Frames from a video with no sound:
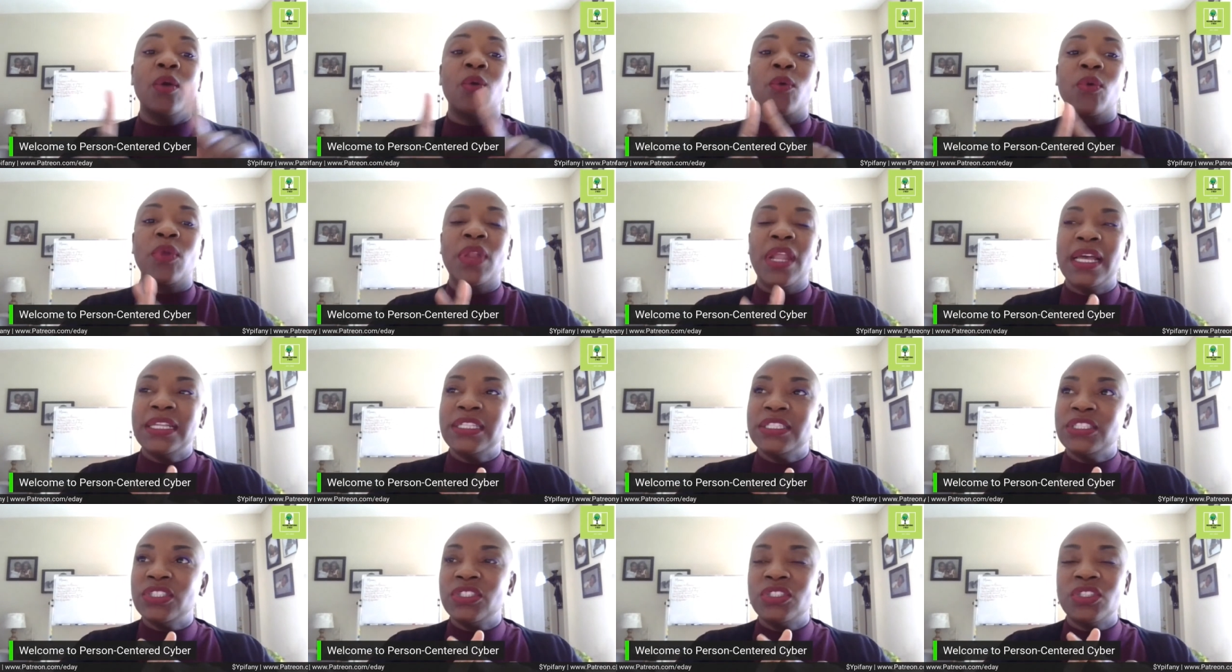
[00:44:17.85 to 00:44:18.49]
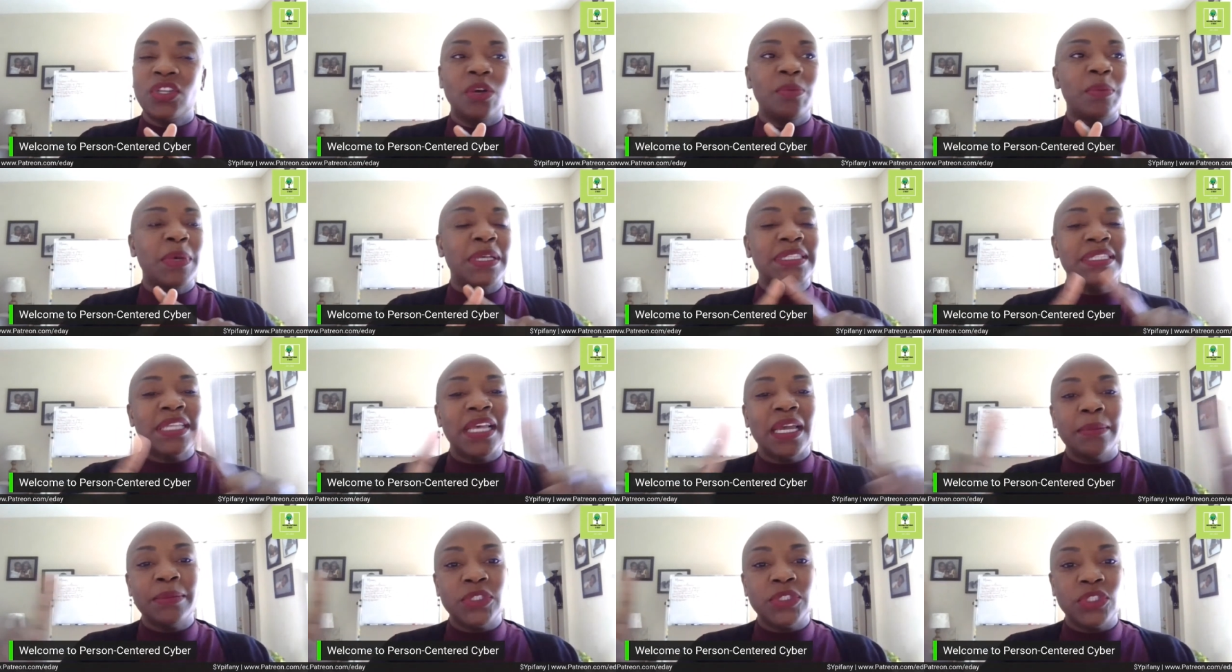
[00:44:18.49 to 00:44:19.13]
We're not just talking about
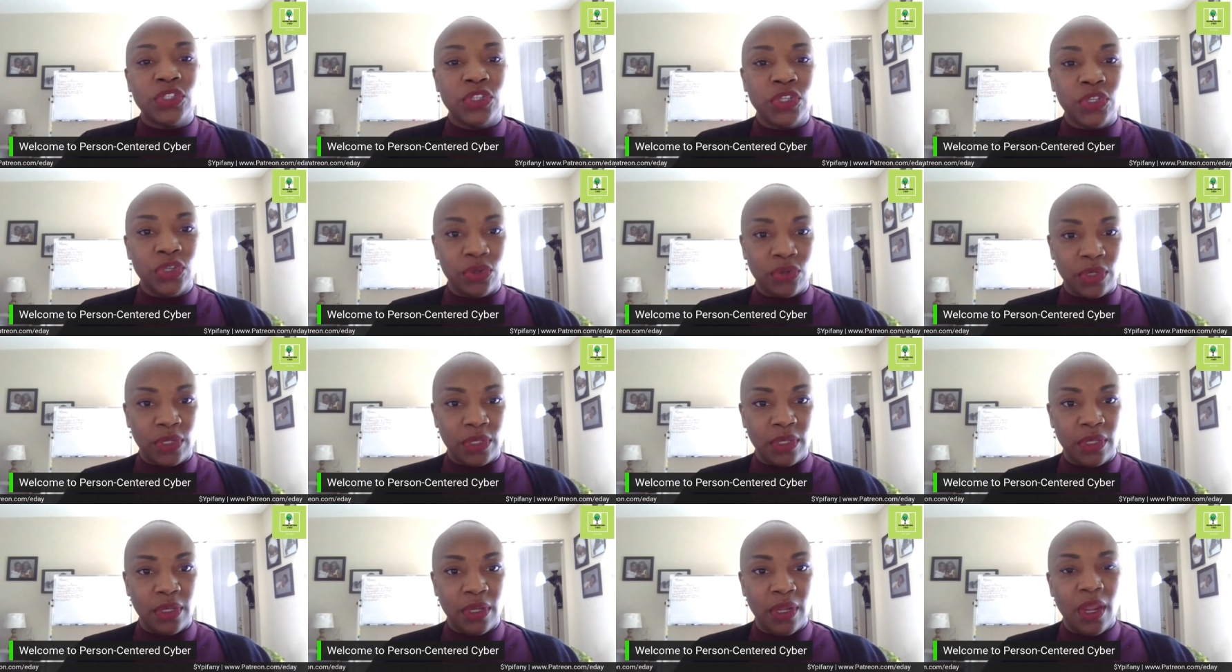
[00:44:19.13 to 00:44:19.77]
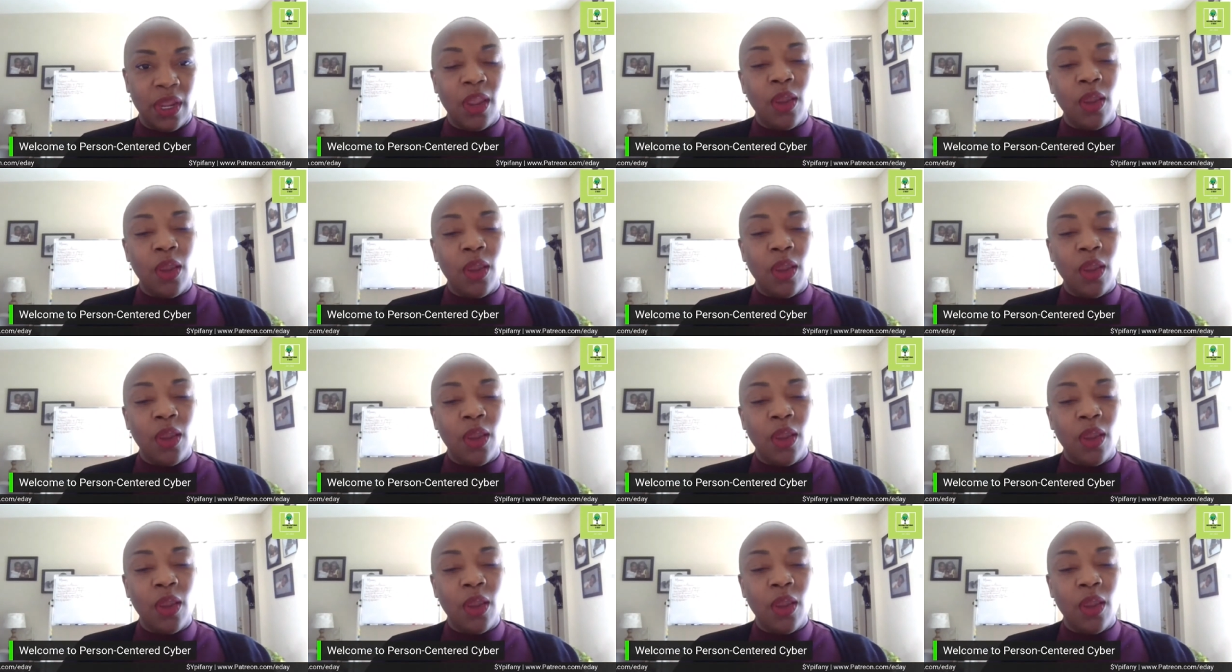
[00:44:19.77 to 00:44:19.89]
cybersecurity.